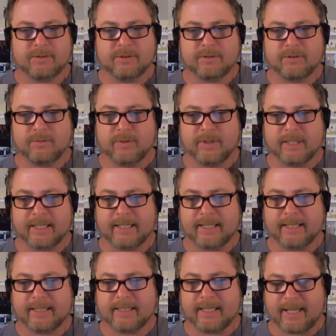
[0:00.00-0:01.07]
really
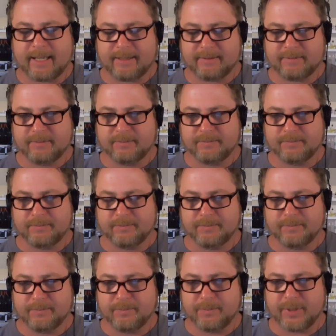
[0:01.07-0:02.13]
get that
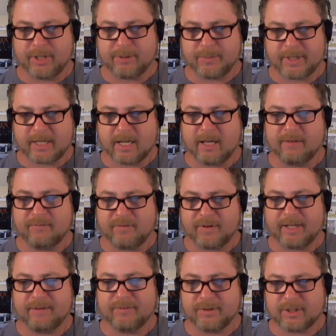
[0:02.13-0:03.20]
butter pecan
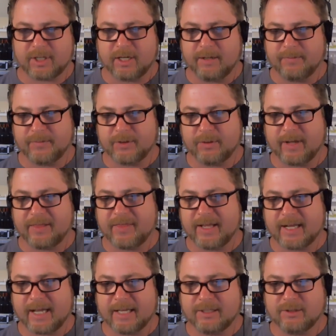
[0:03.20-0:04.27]
flavor to come through. I
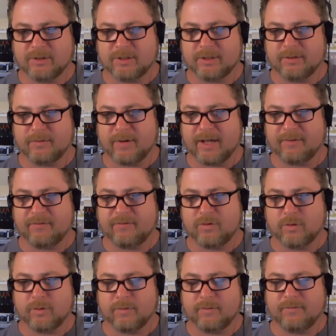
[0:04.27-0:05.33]
think I used it around
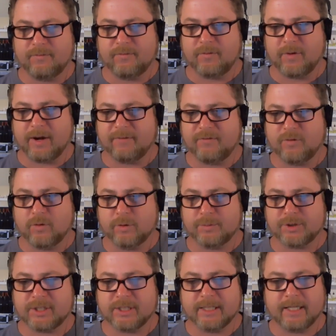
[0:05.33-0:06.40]

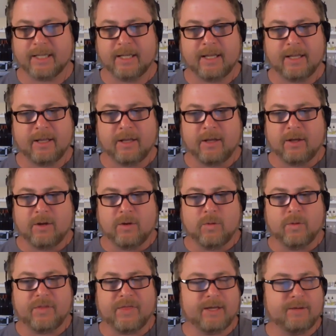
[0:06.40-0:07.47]
4%.
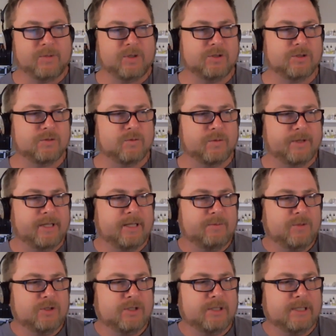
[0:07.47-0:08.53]
With
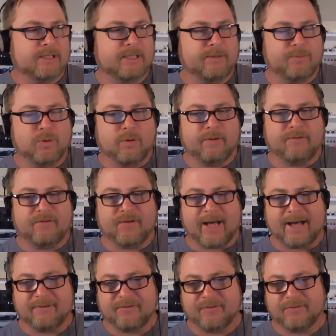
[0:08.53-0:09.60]
him using this at
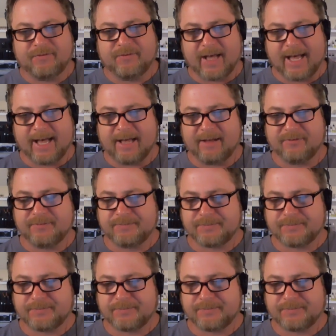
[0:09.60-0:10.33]
0.55,